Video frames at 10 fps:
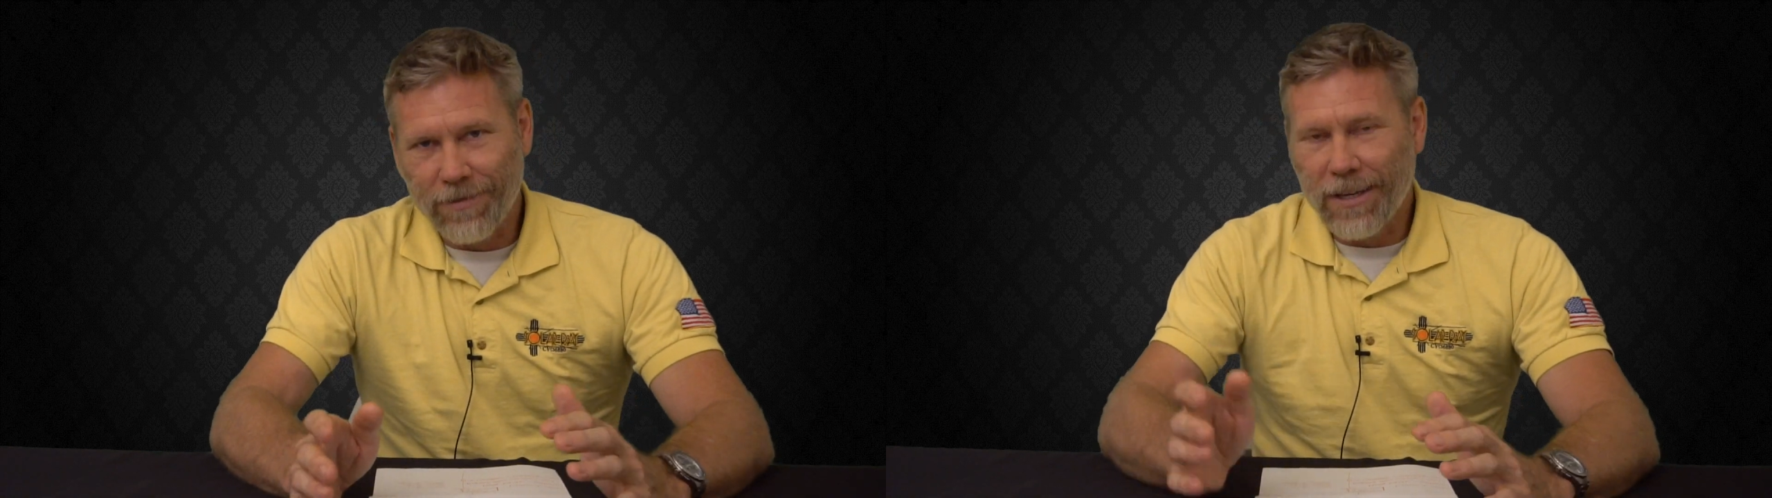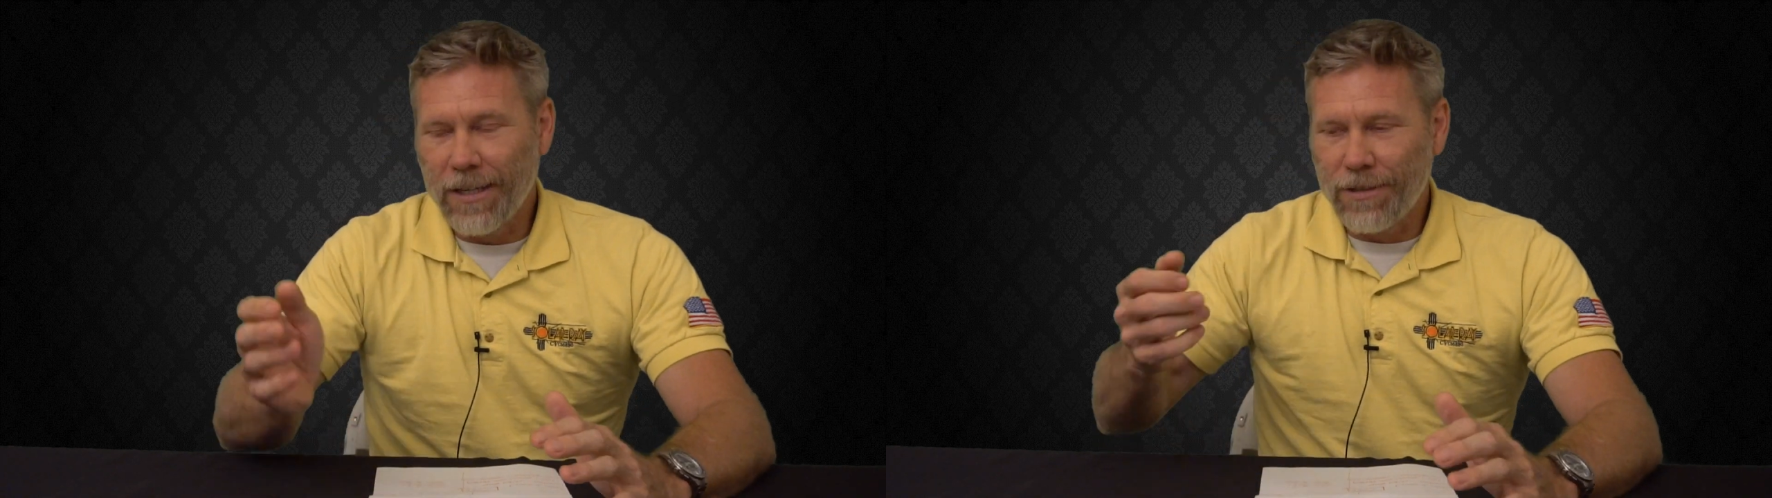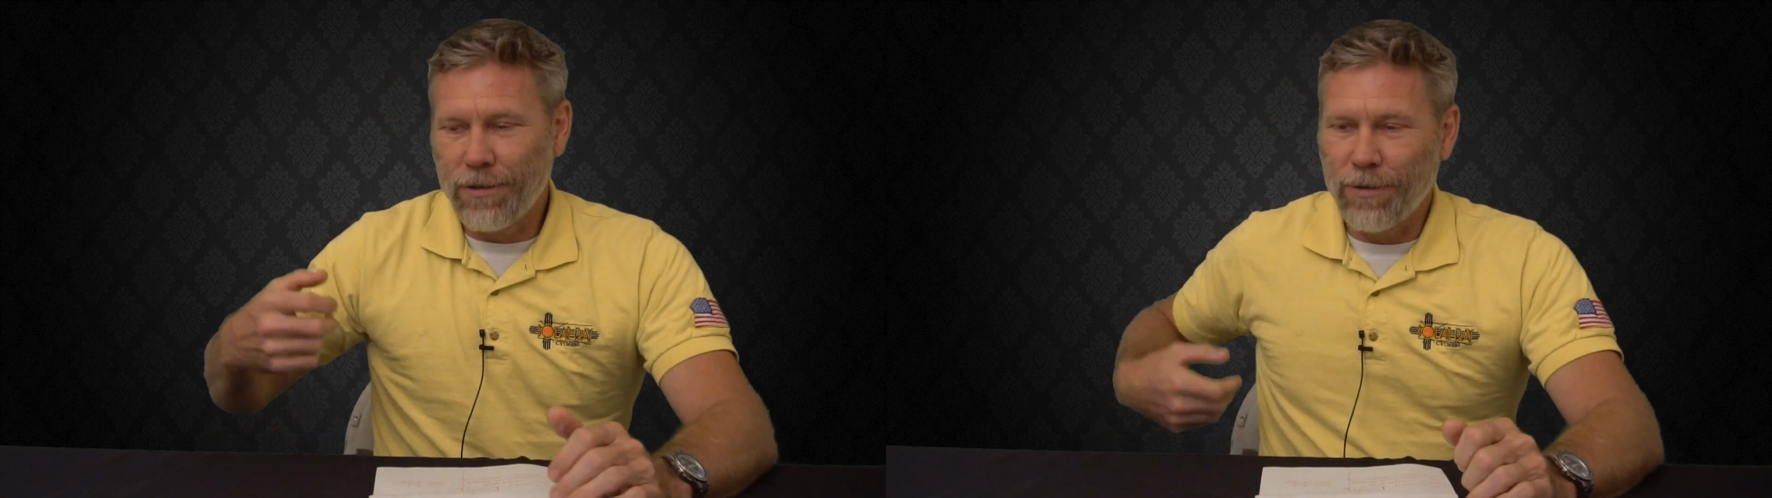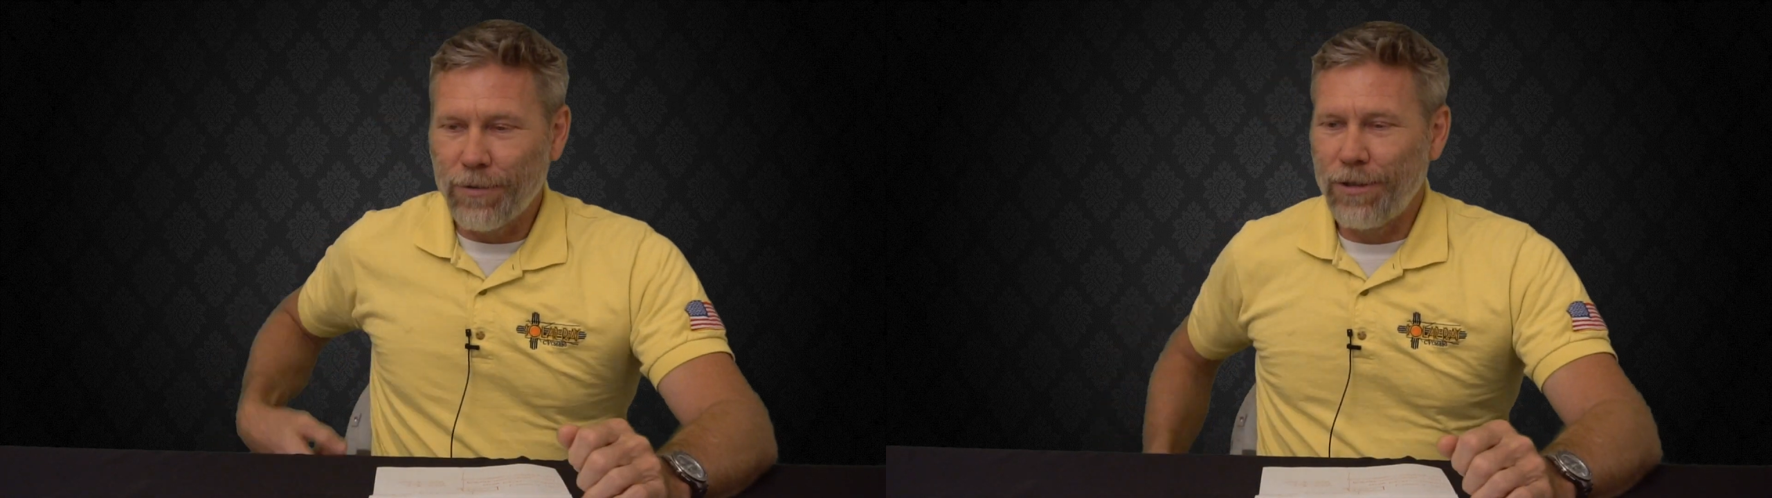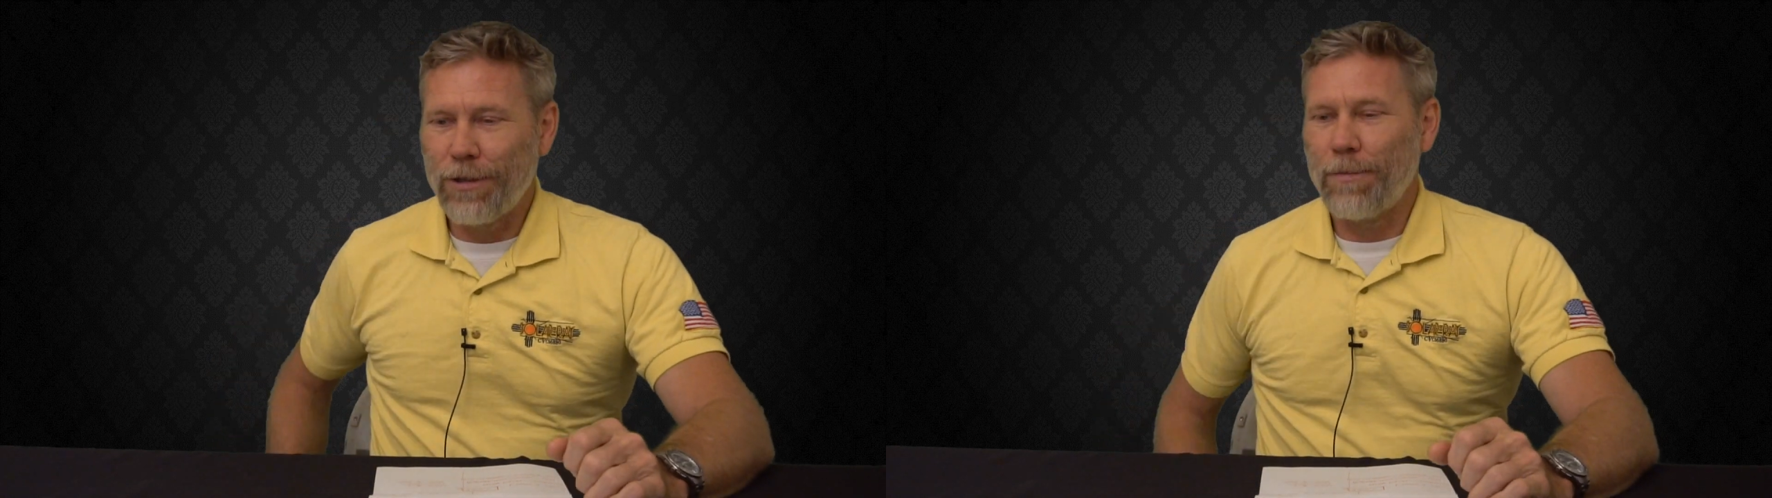Okay, so
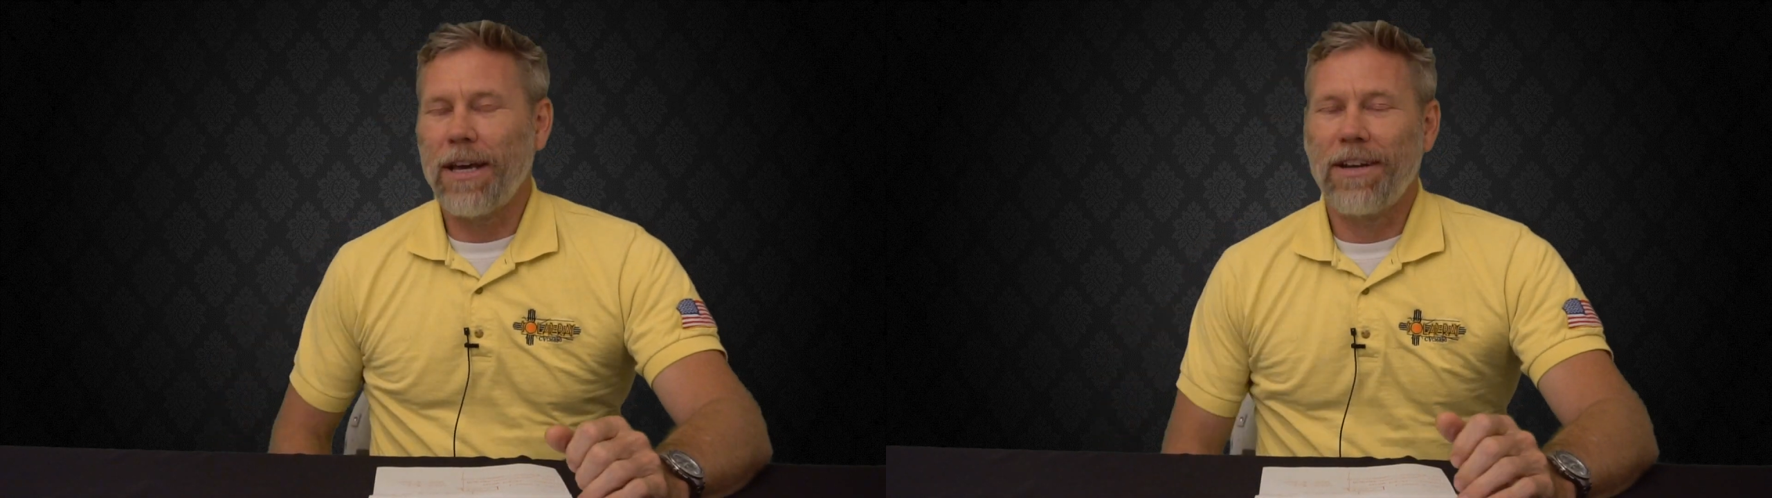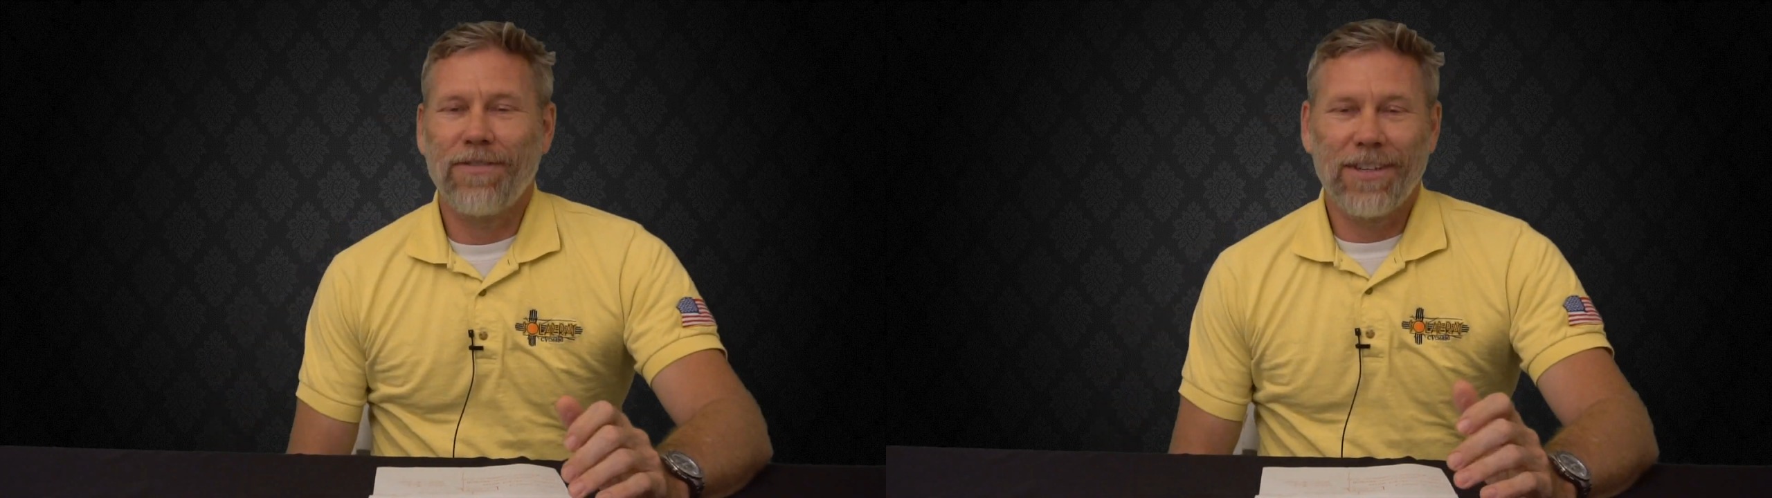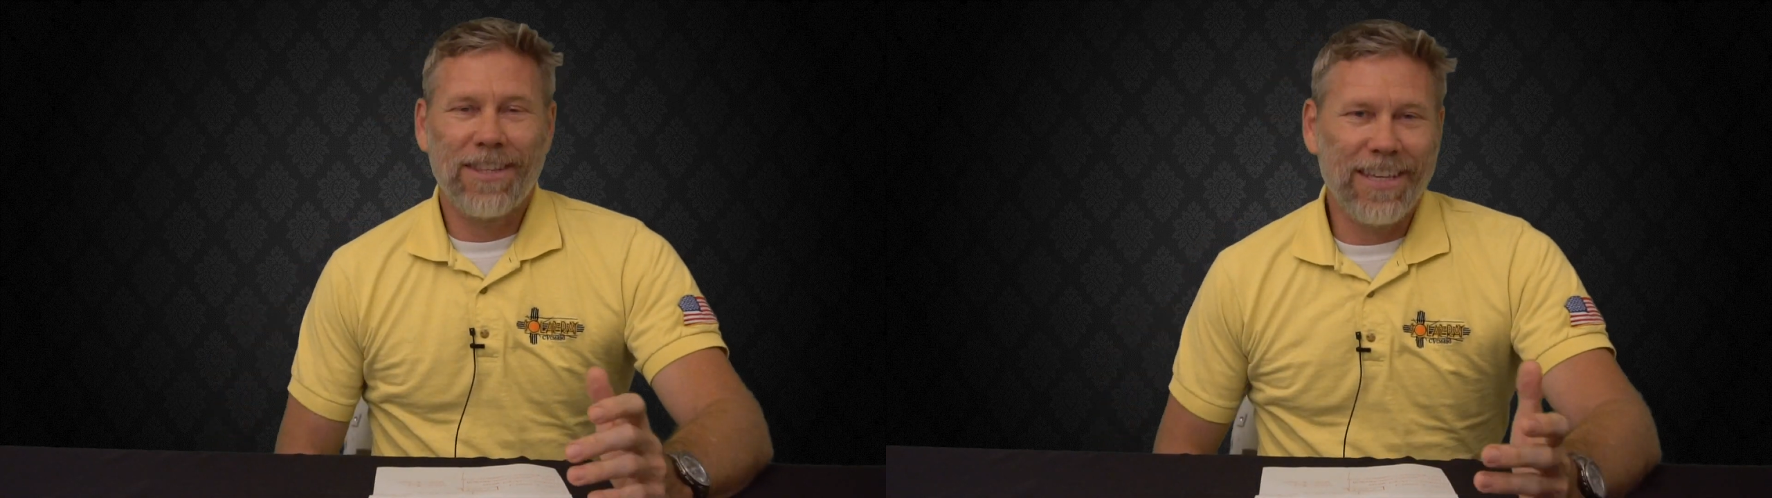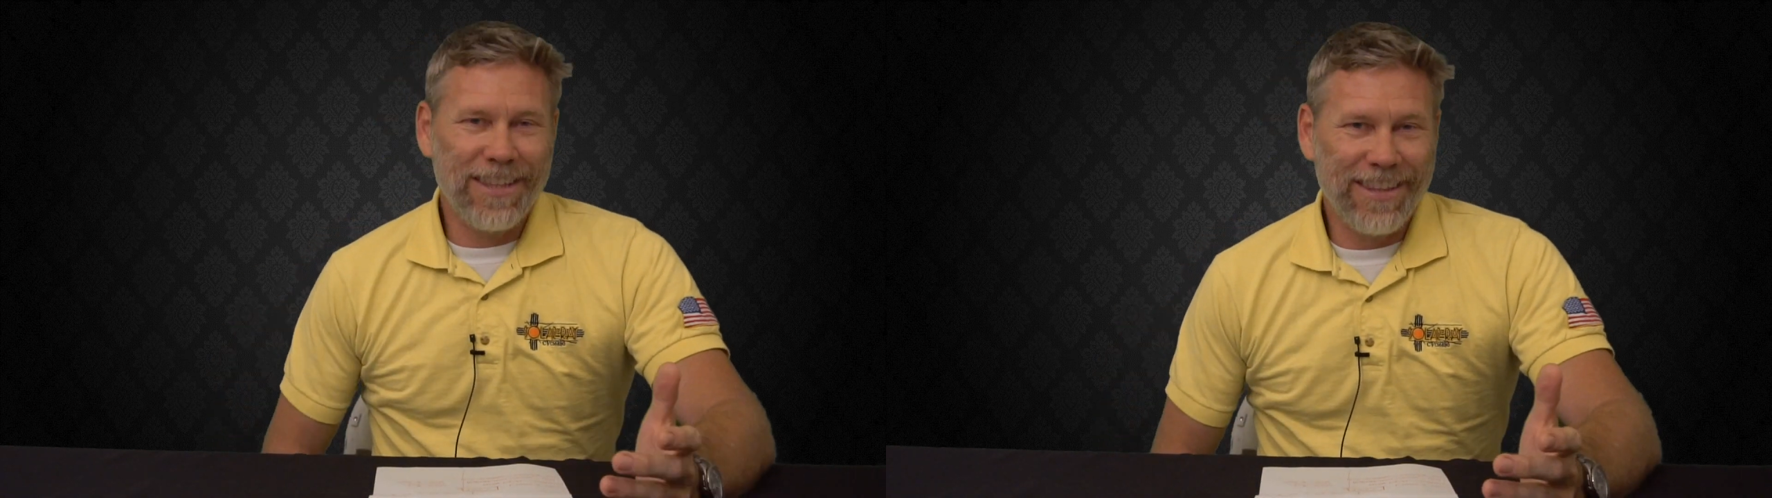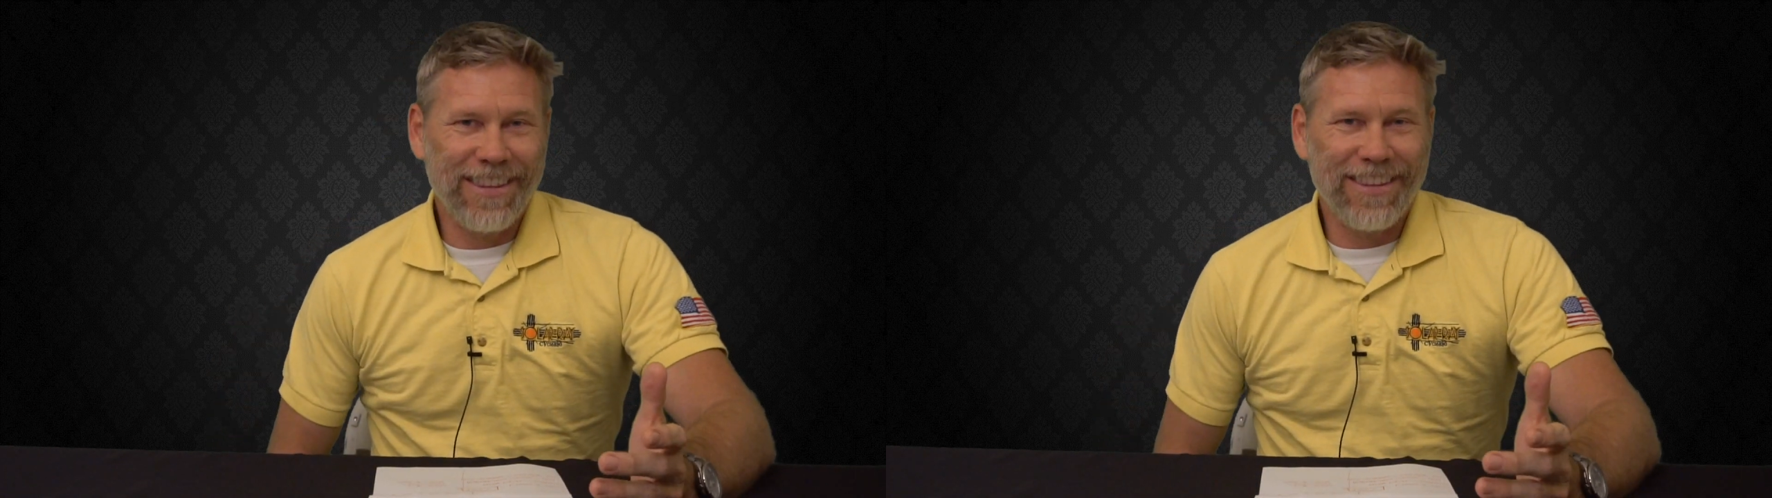just about
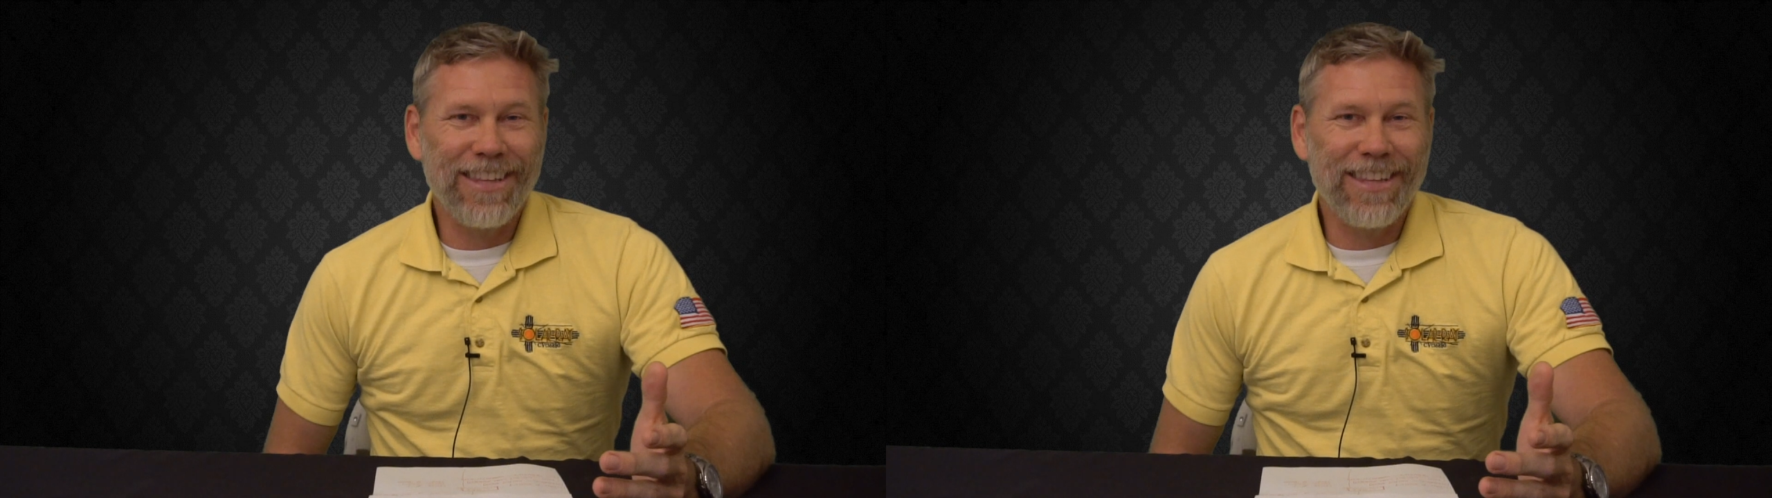everything